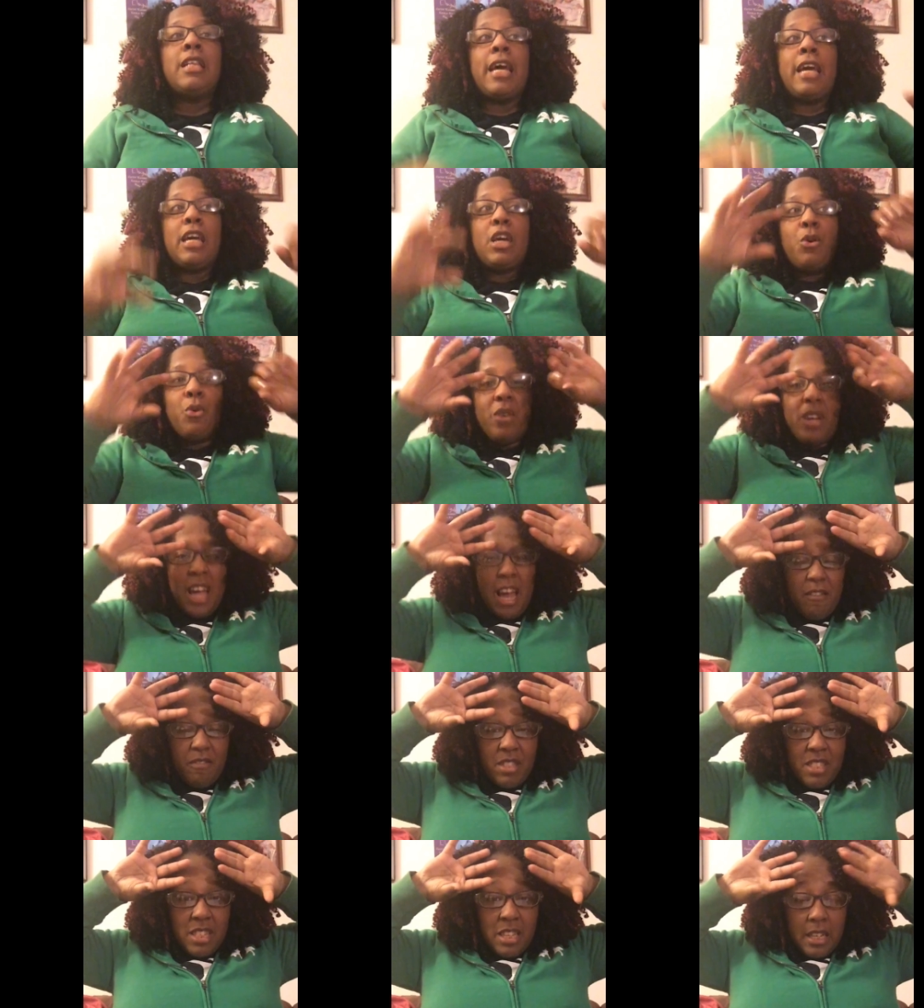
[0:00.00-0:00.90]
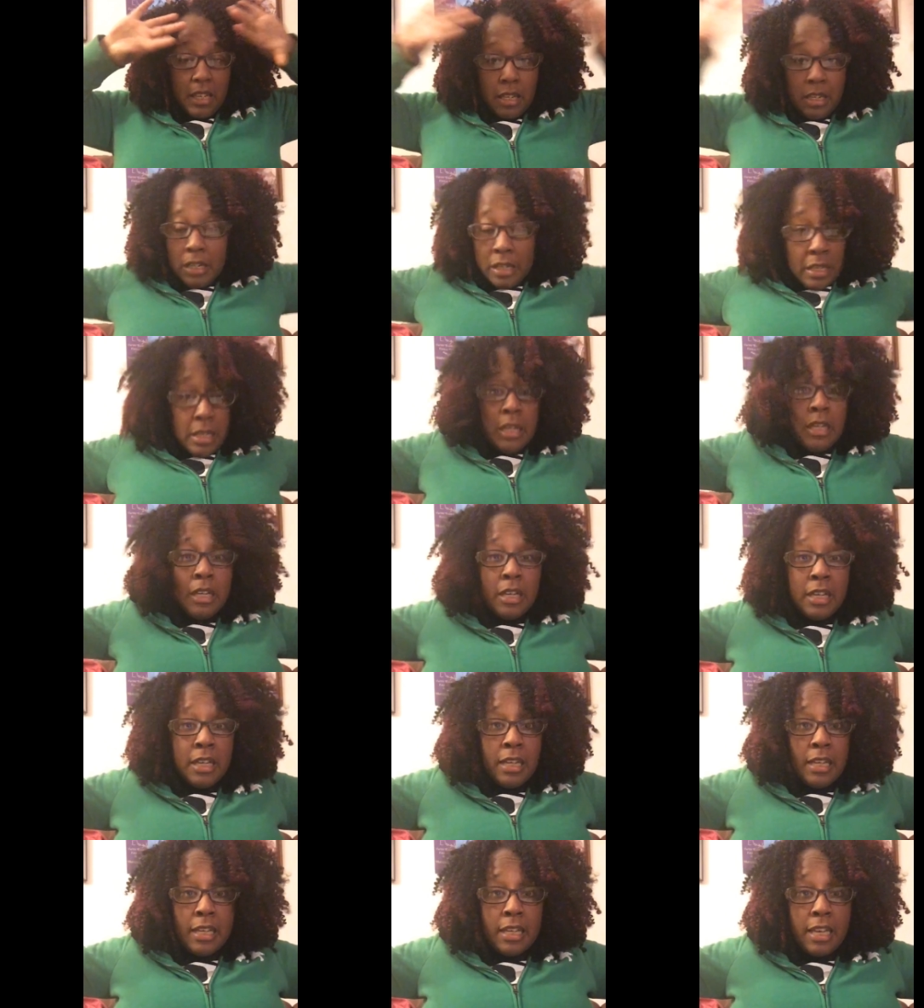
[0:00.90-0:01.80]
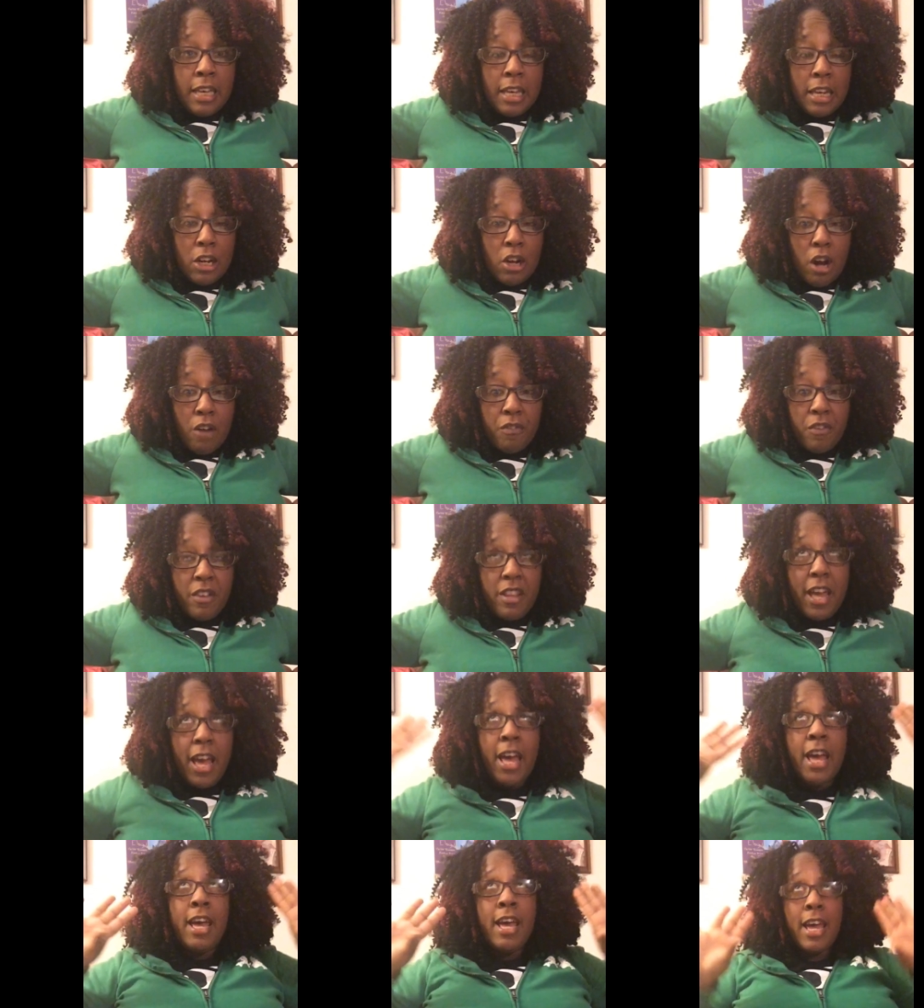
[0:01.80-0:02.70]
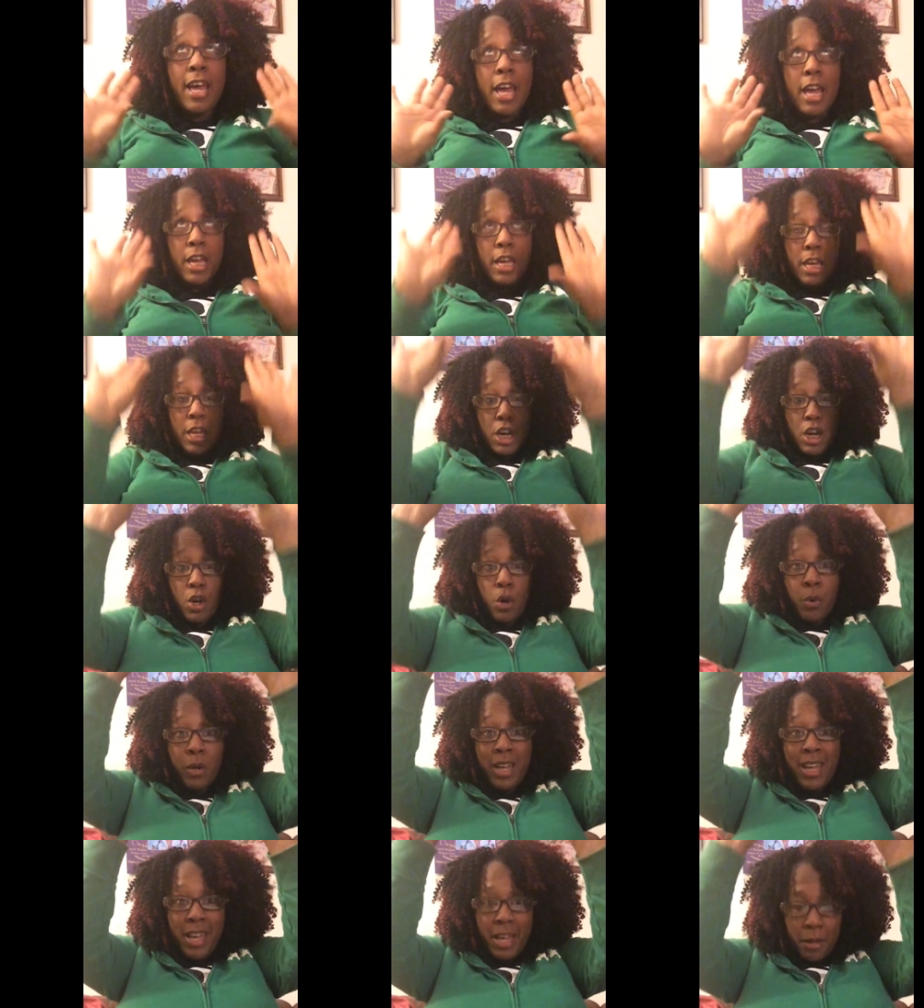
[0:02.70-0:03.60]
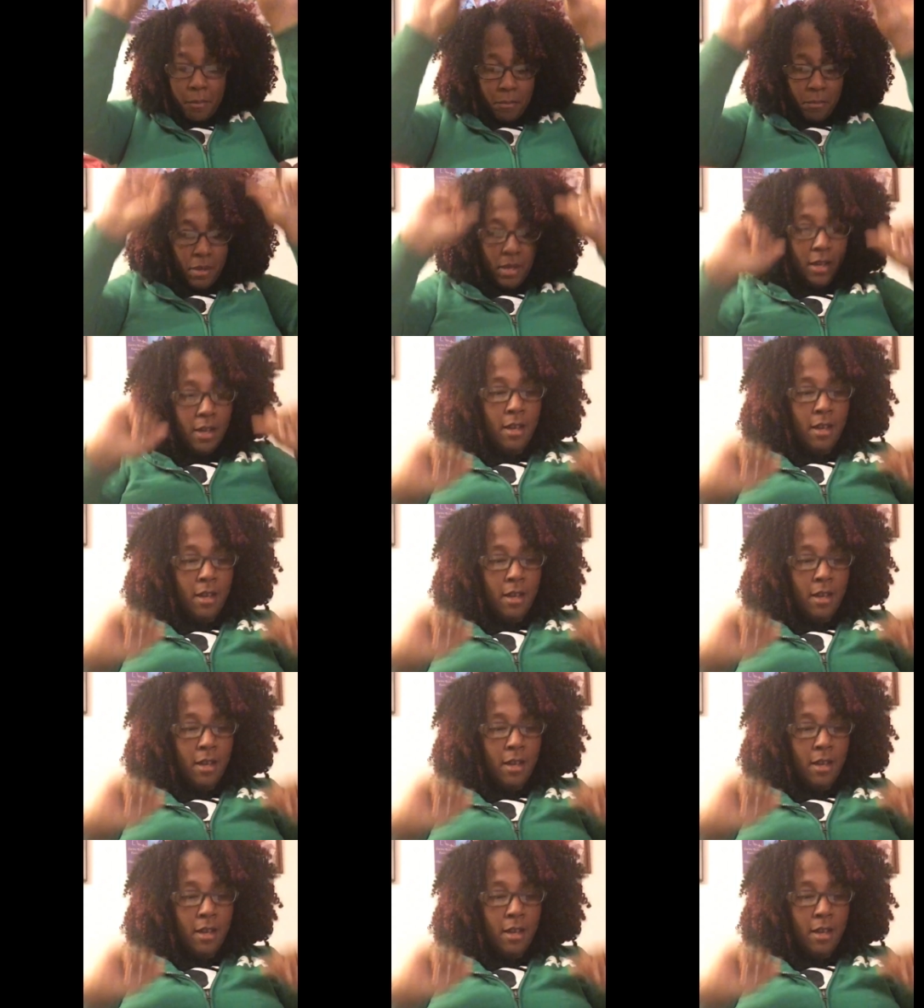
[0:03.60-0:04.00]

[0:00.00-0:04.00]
Like you have to get it off of that and get it on Him.